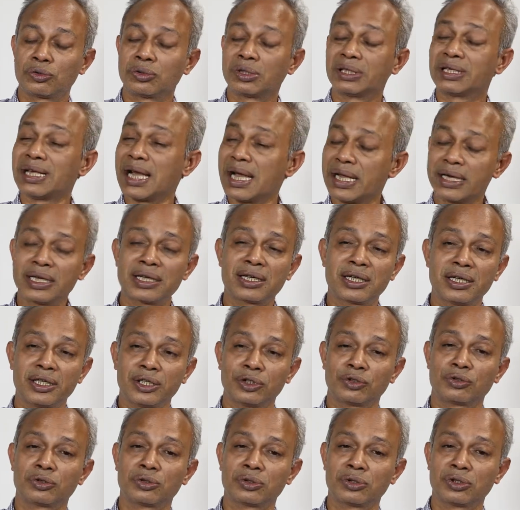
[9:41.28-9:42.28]
directly
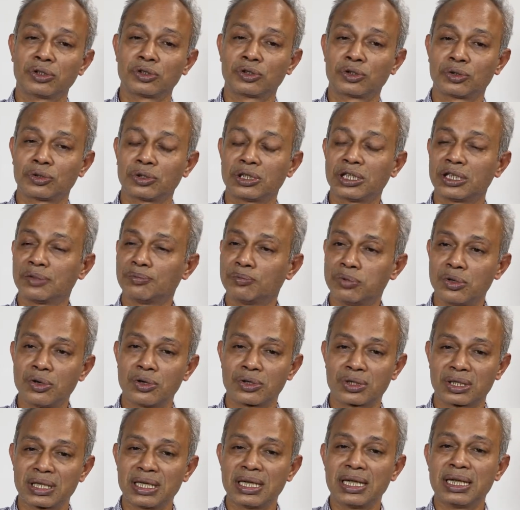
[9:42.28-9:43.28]
through their
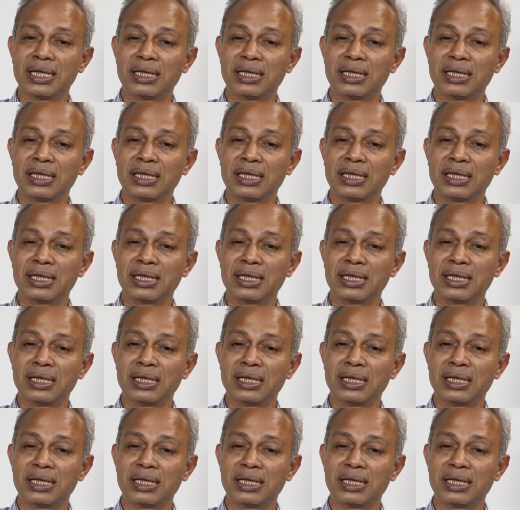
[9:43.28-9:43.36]
votes.